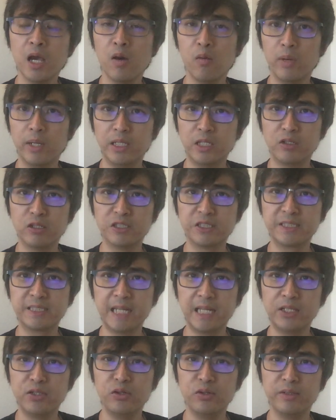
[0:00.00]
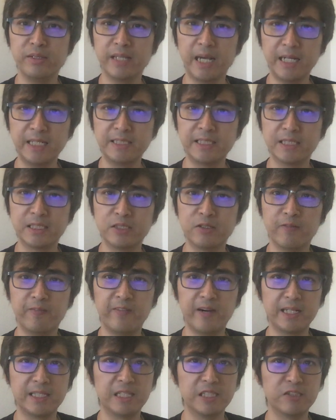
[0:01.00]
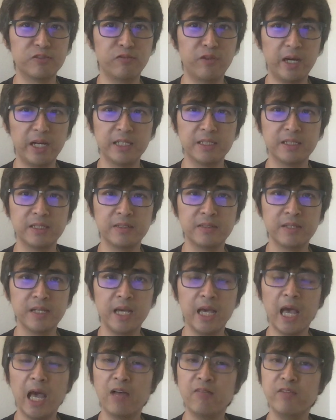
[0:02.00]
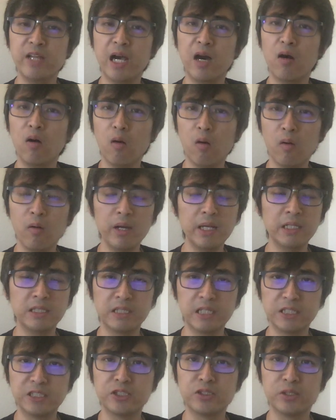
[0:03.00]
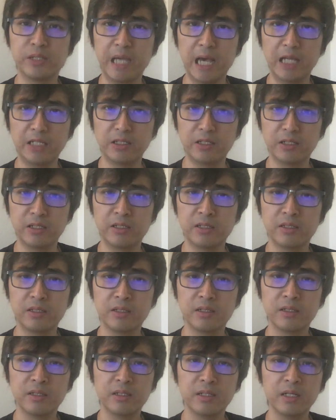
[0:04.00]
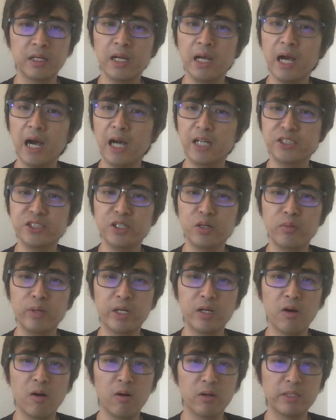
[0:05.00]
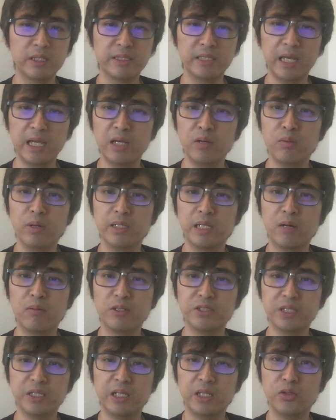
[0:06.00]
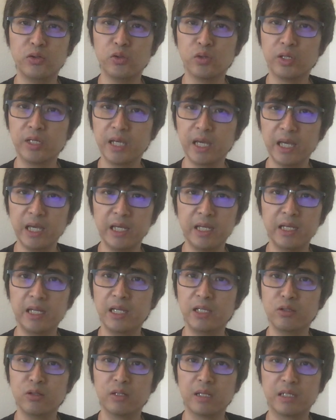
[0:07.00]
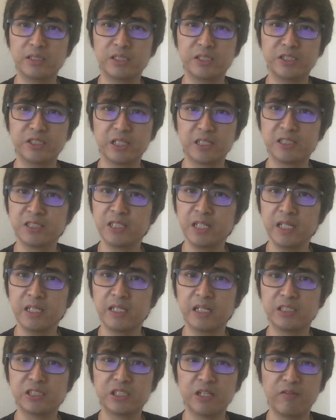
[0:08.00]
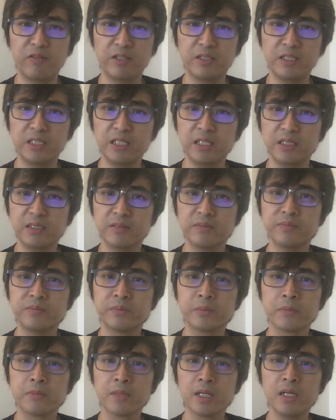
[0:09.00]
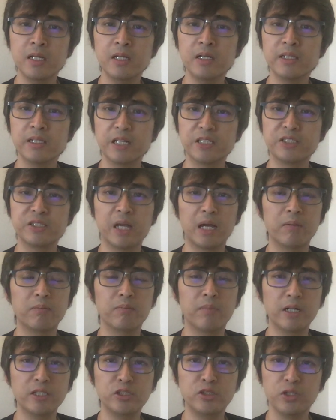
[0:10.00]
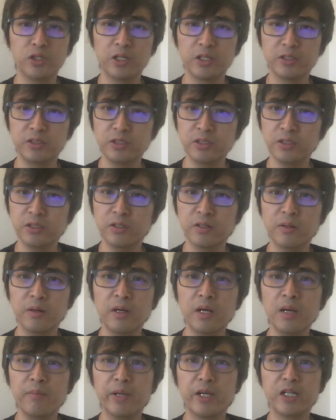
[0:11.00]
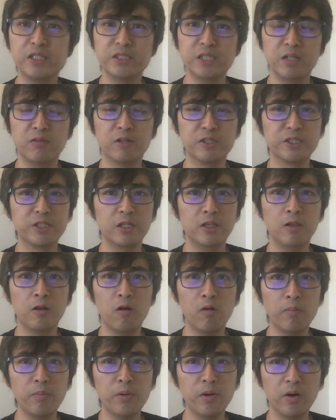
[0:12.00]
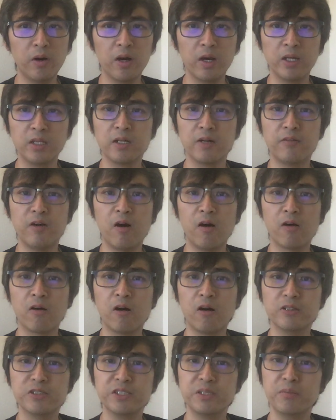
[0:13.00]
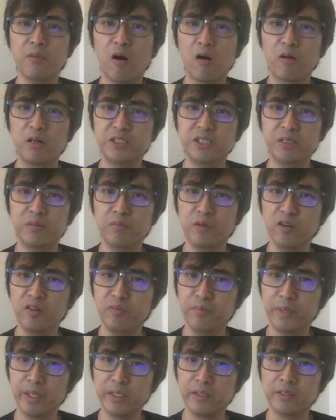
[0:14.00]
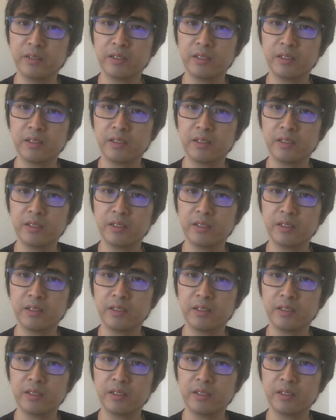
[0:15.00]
We need to stand united to fight this fight, and we are all in this together. I still recall the day when I was in the UK in 2016 and 17. There's not much you could do because it was the low point of Hong Kong's democracy movement.